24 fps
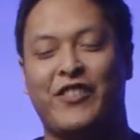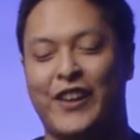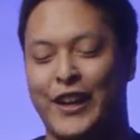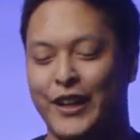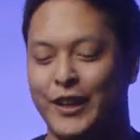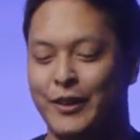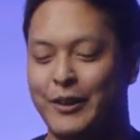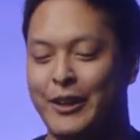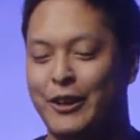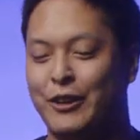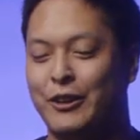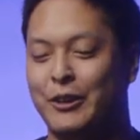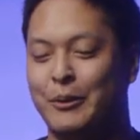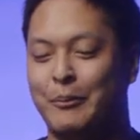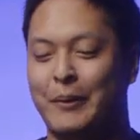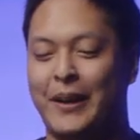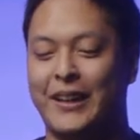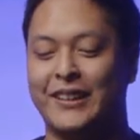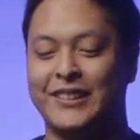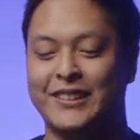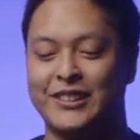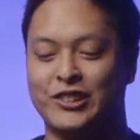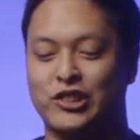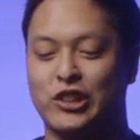found out
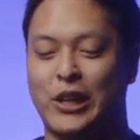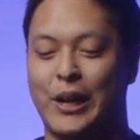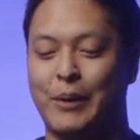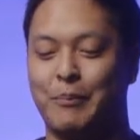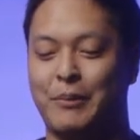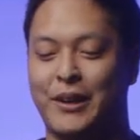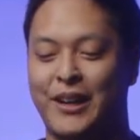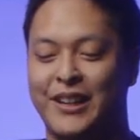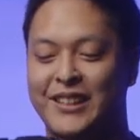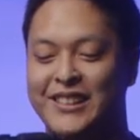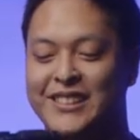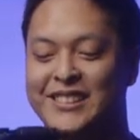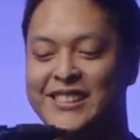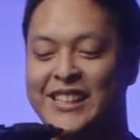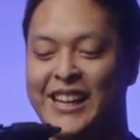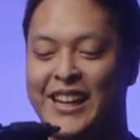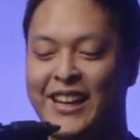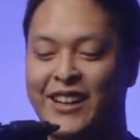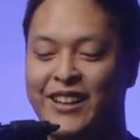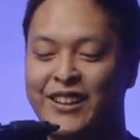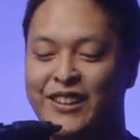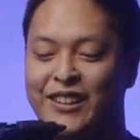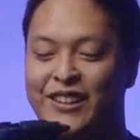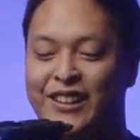about this tripod is
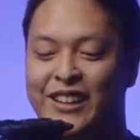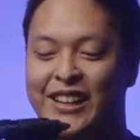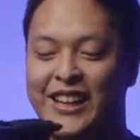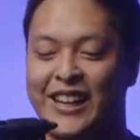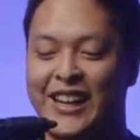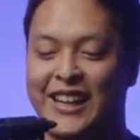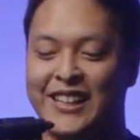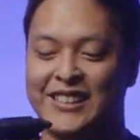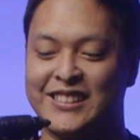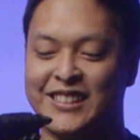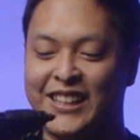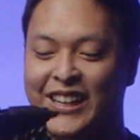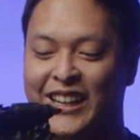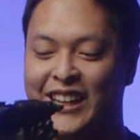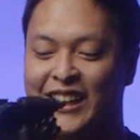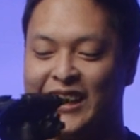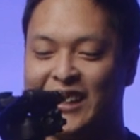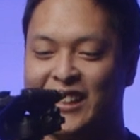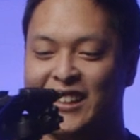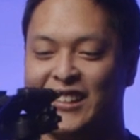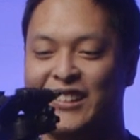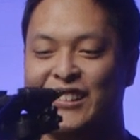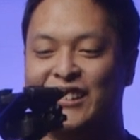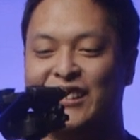that it has
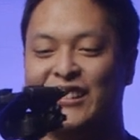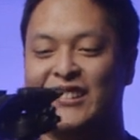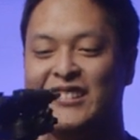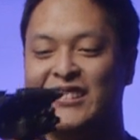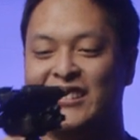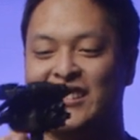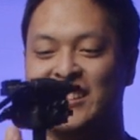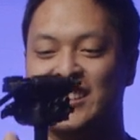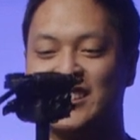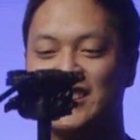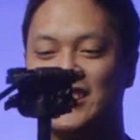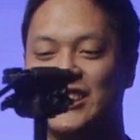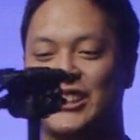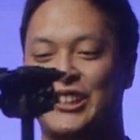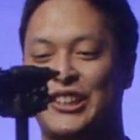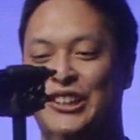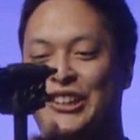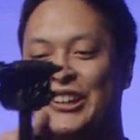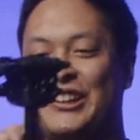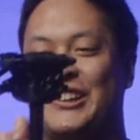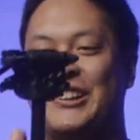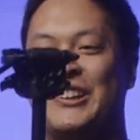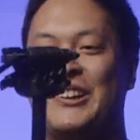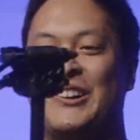like this
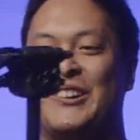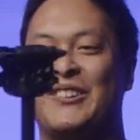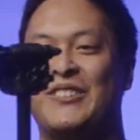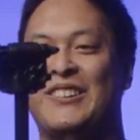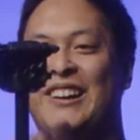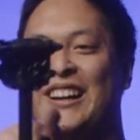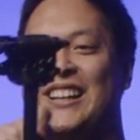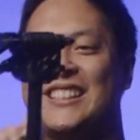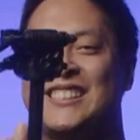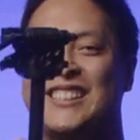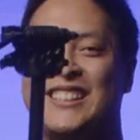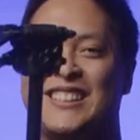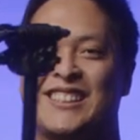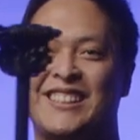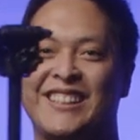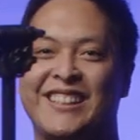little rising